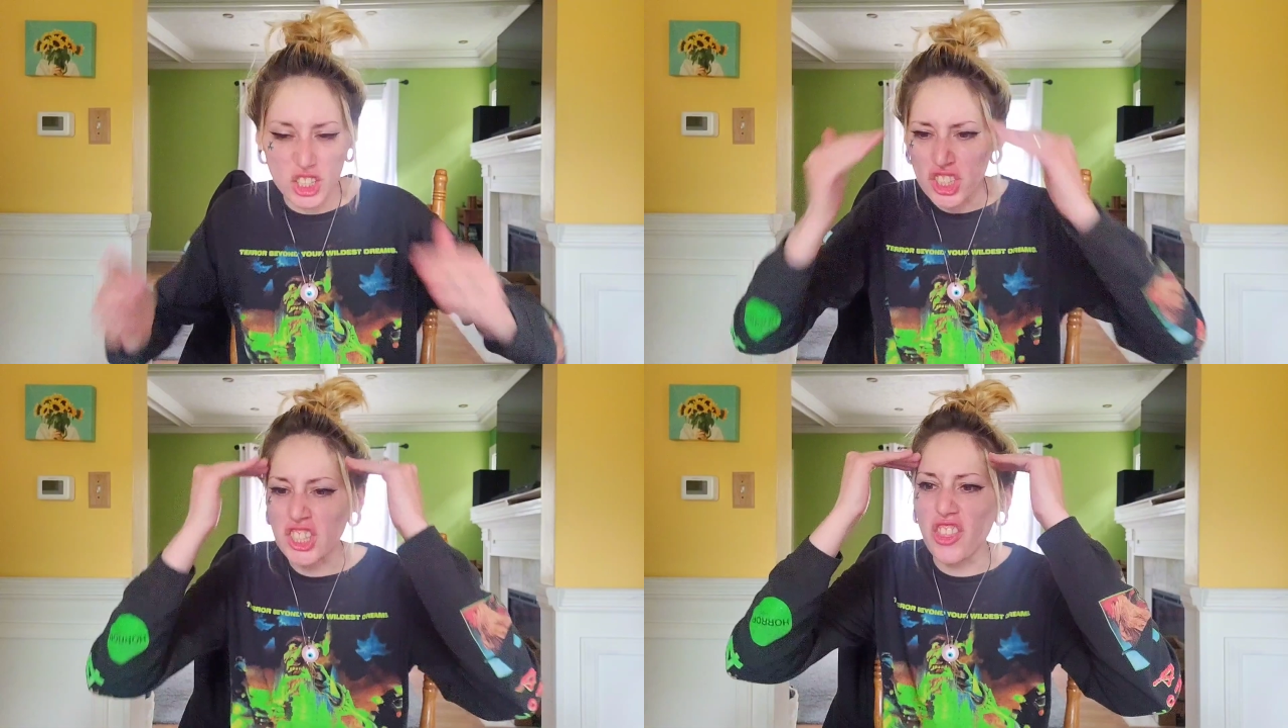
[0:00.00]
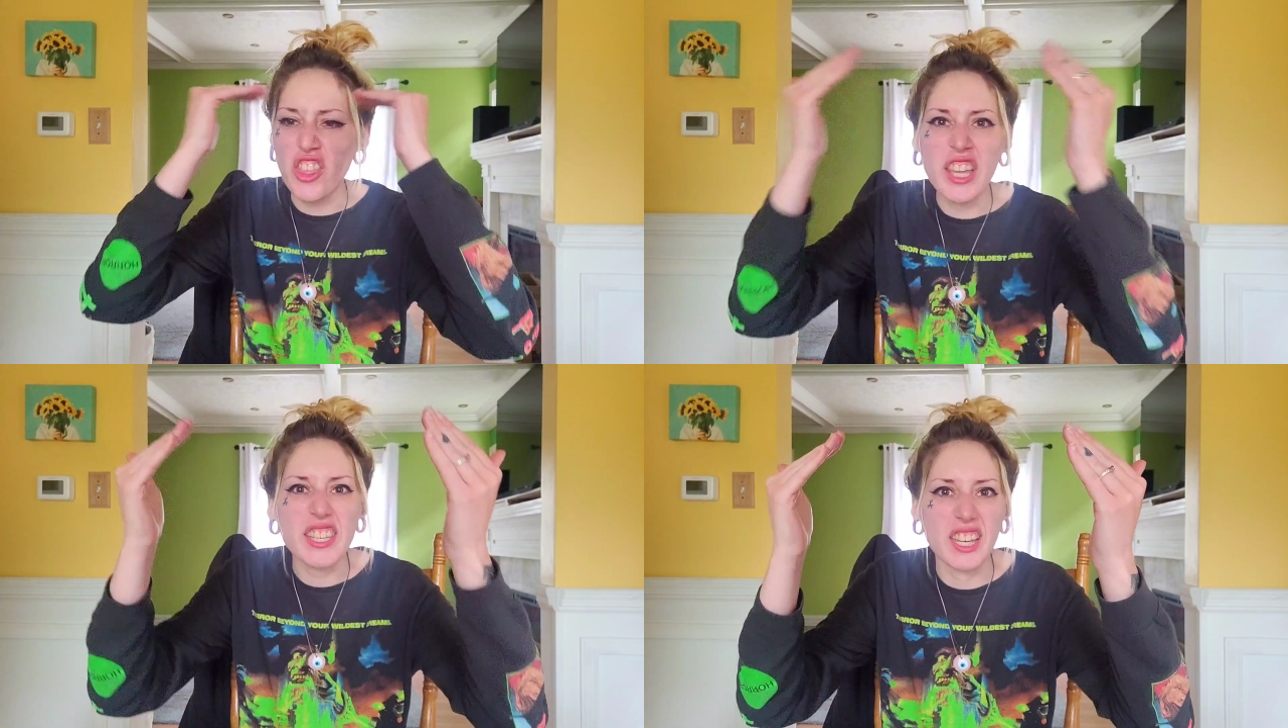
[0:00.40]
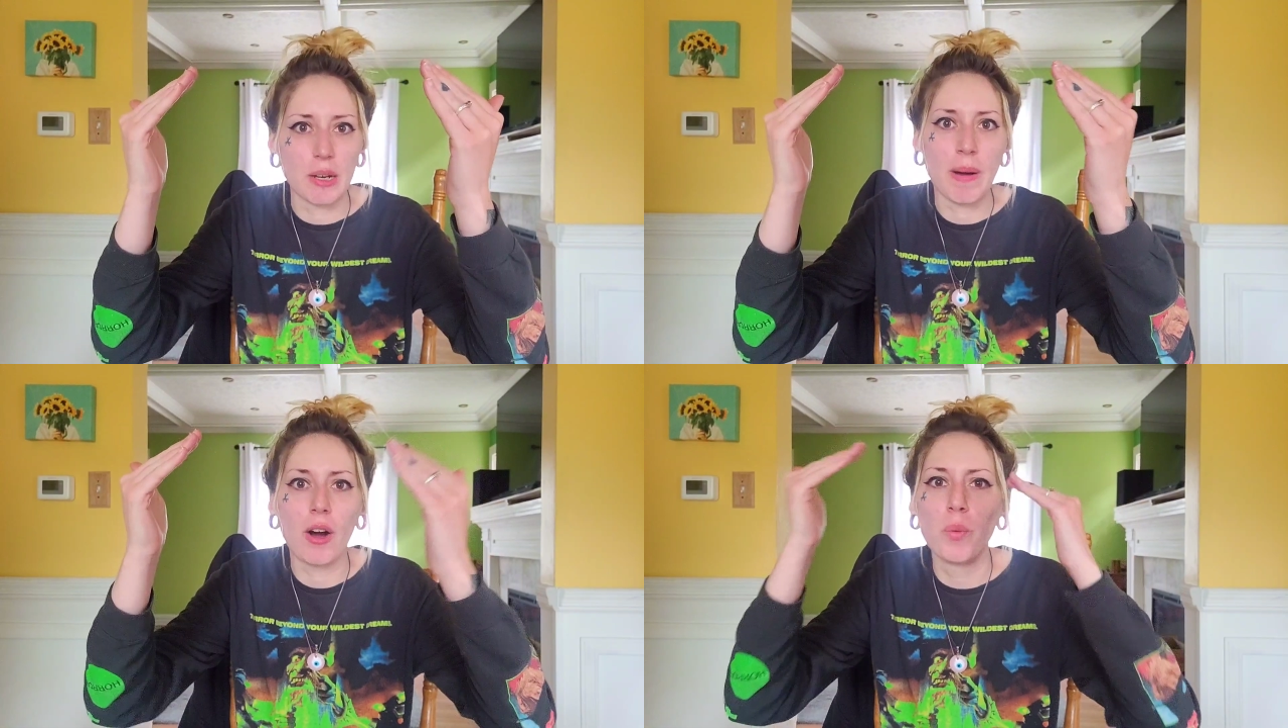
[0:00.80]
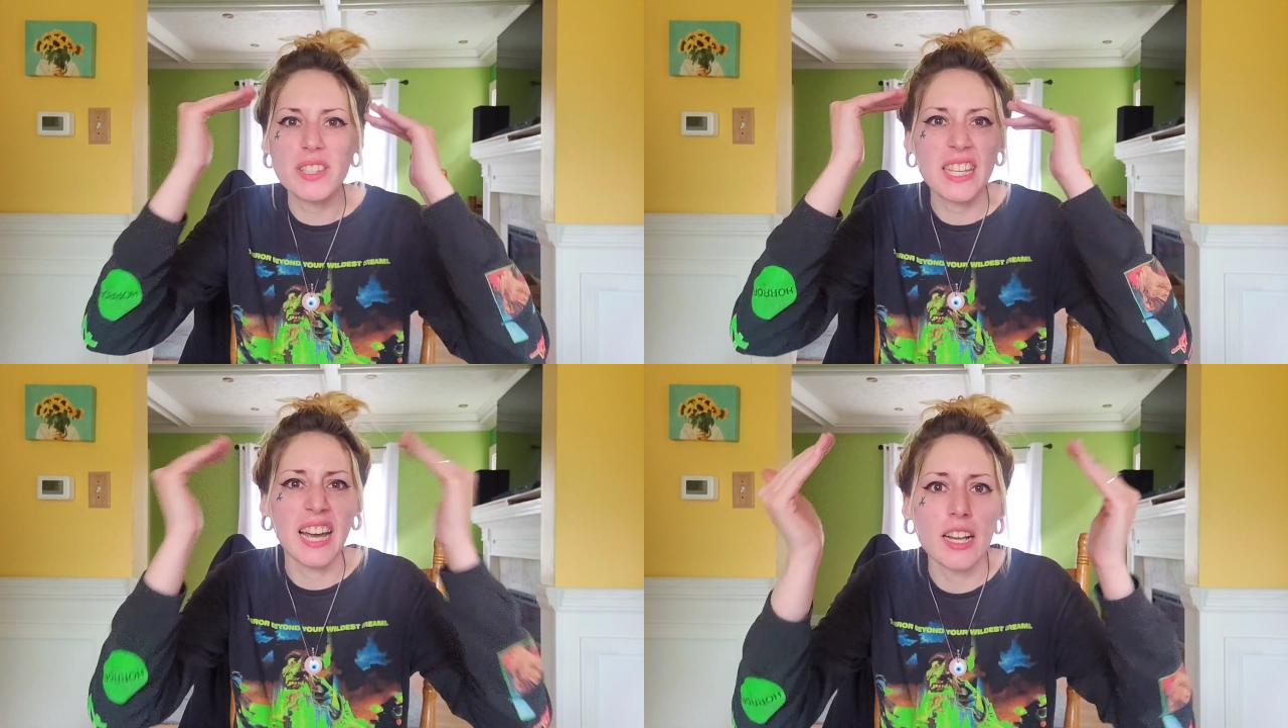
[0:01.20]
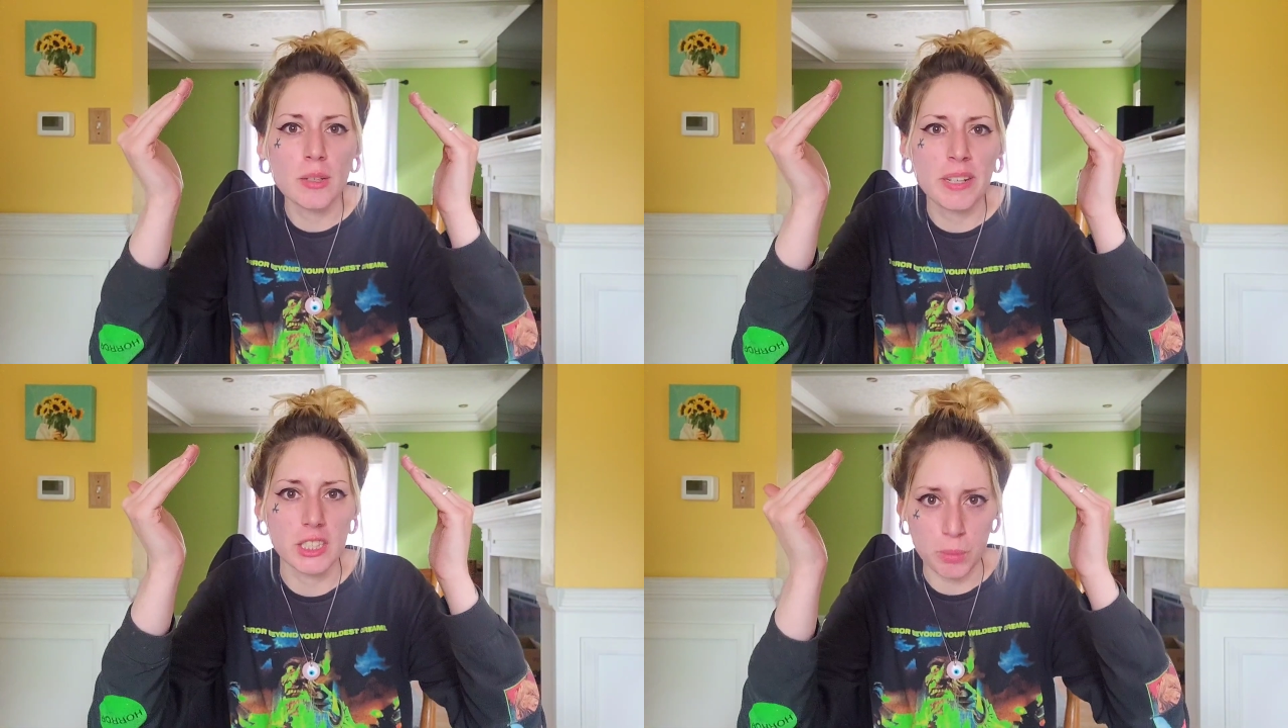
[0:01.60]
just thinking about what the hell am
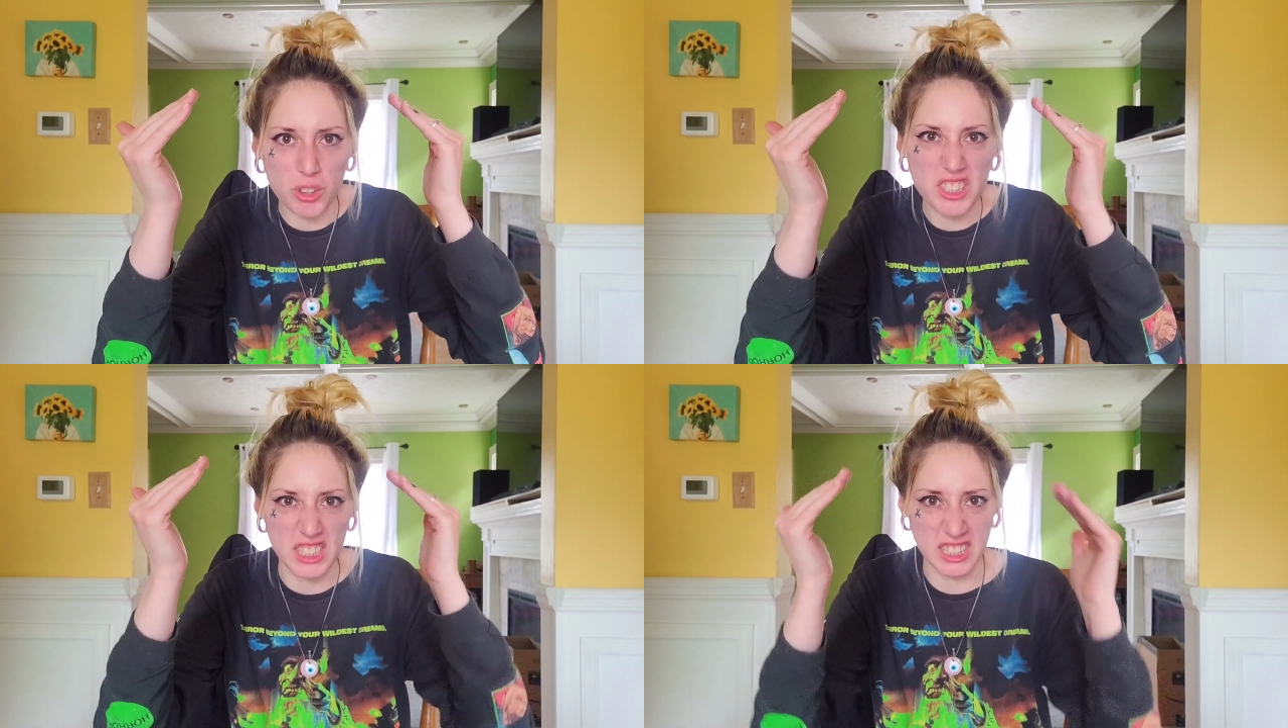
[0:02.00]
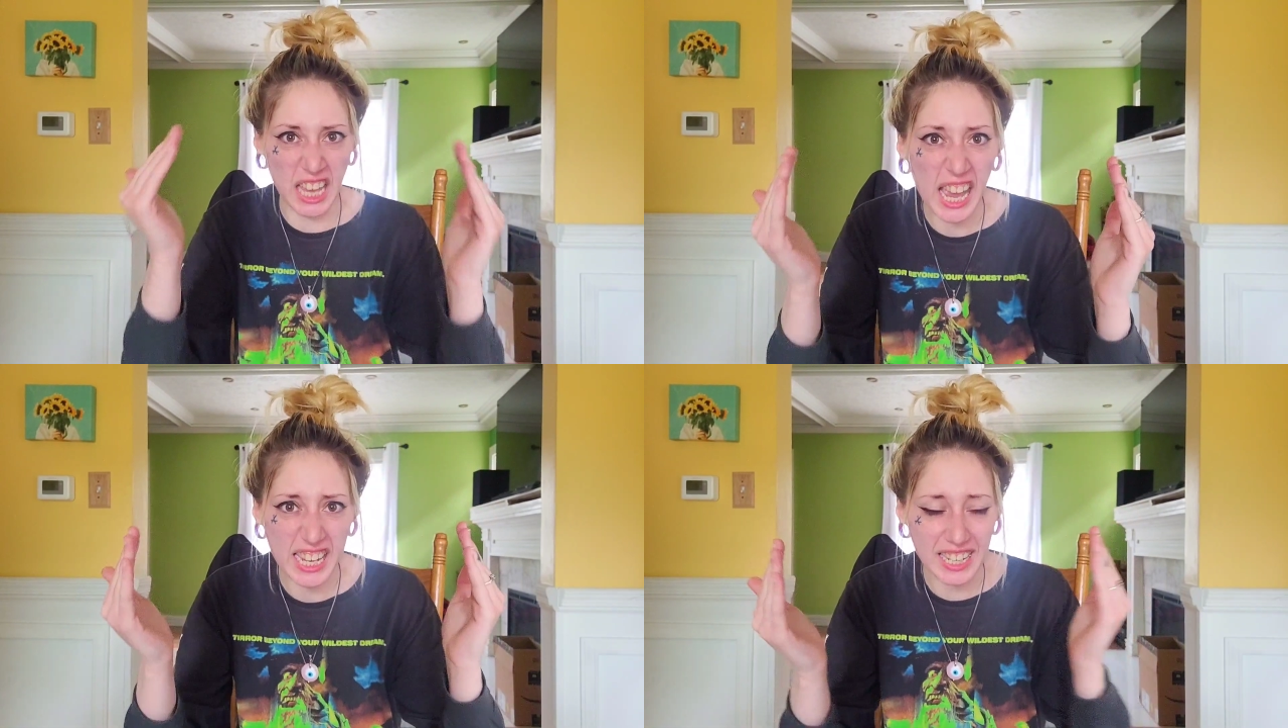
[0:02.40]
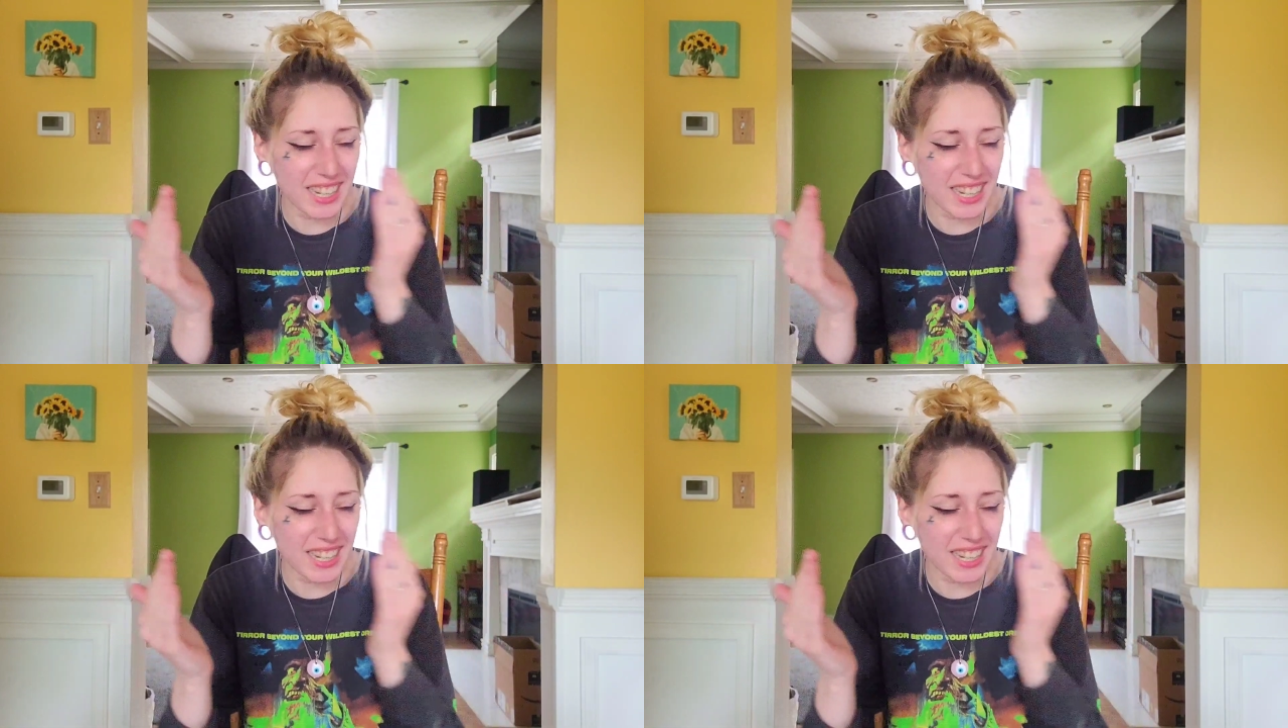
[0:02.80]
I supposed to say?